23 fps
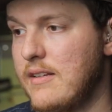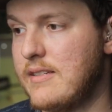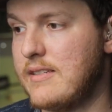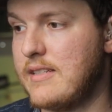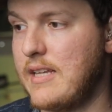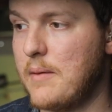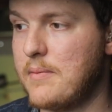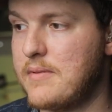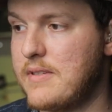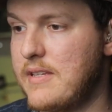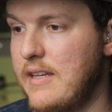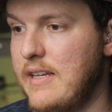
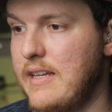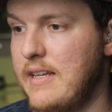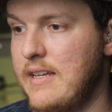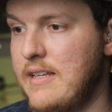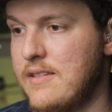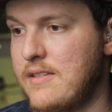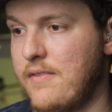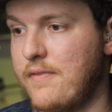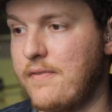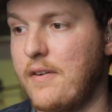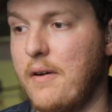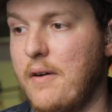
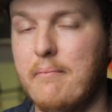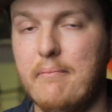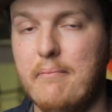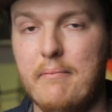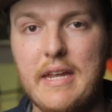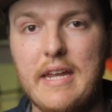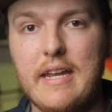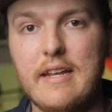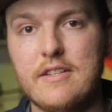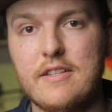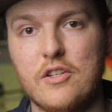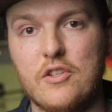subsidies from
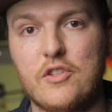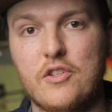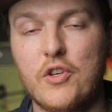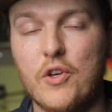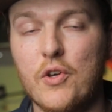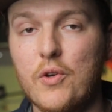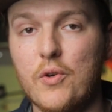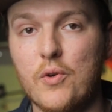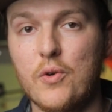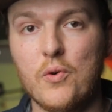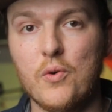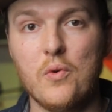meat
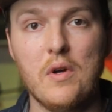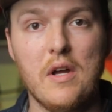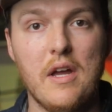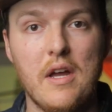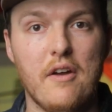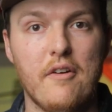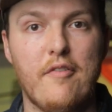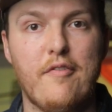to